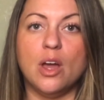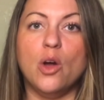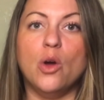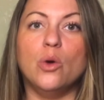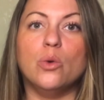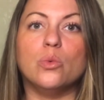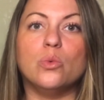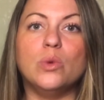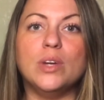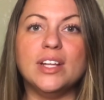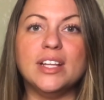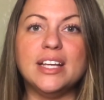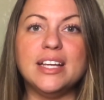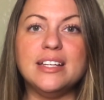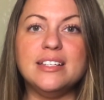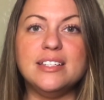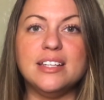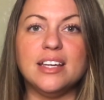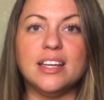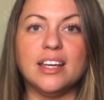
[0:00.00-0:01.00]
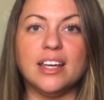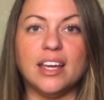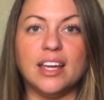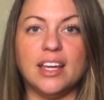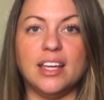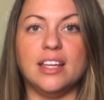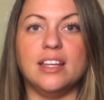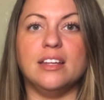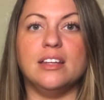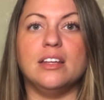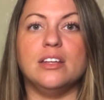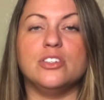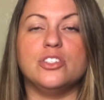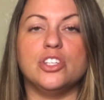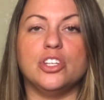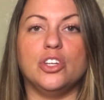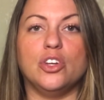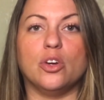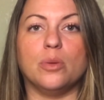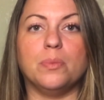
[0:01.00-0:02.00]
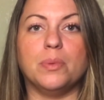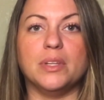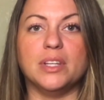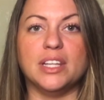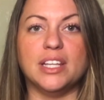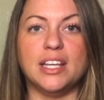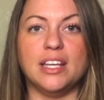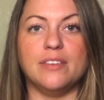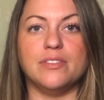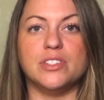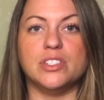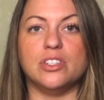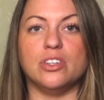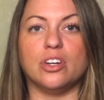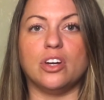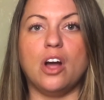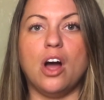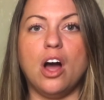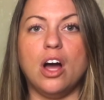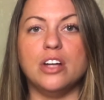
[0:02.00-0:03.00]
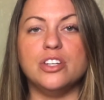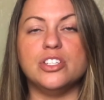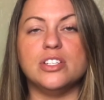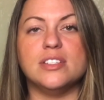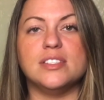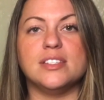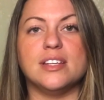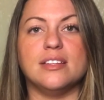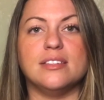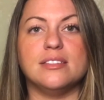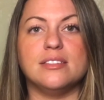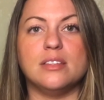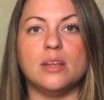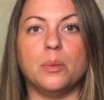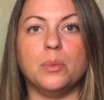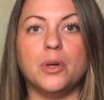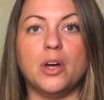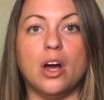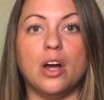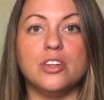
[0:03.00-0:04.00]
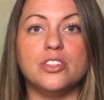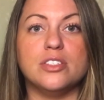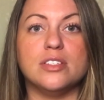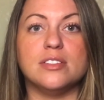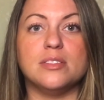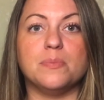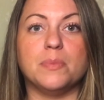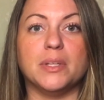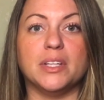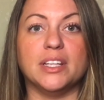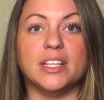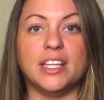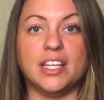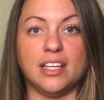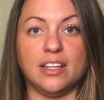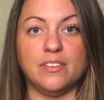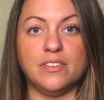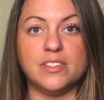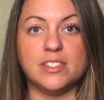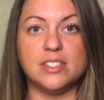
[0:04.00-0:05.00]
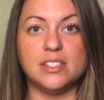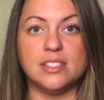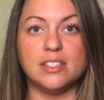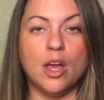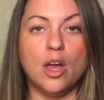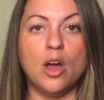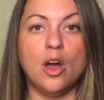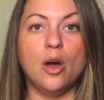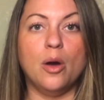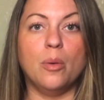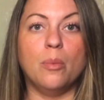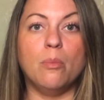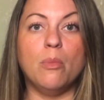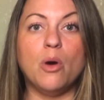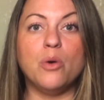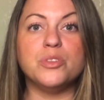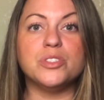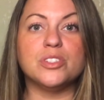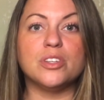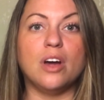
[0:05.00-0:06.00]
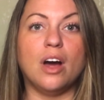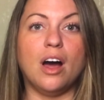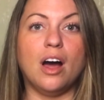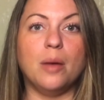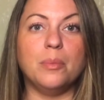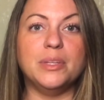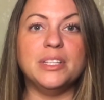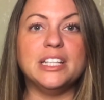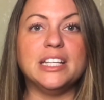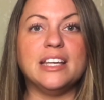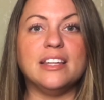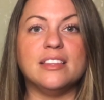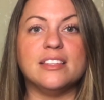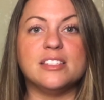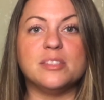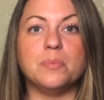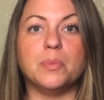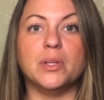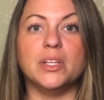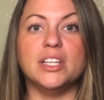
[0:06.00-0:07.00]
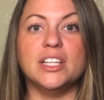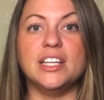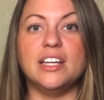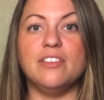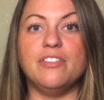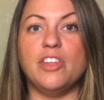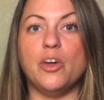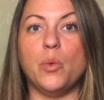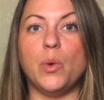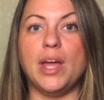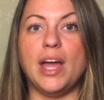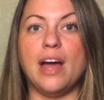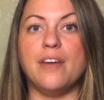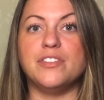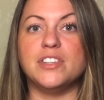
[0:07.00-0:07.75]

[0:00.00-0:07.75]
Really dig into your beliefs, your conscious and subconscious beliefs. Most commonly, this belief that we have to